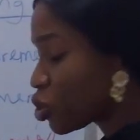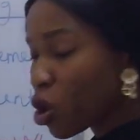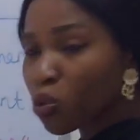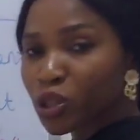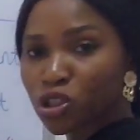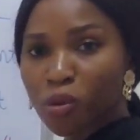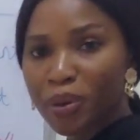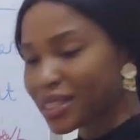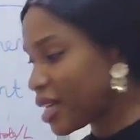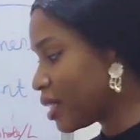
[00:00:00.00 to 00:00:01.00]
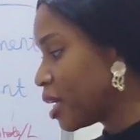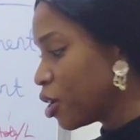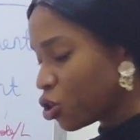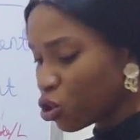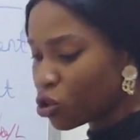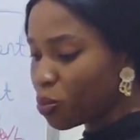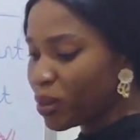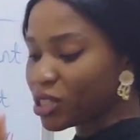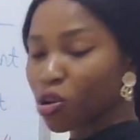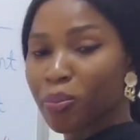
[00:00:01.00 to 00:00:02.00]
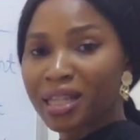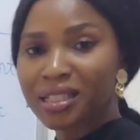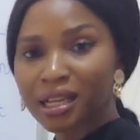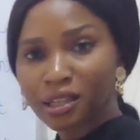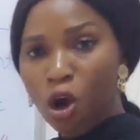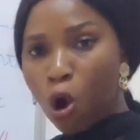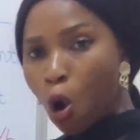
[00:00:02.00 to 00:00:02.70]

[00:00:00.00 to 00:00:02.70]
done with your pattern, you're going to place your pattern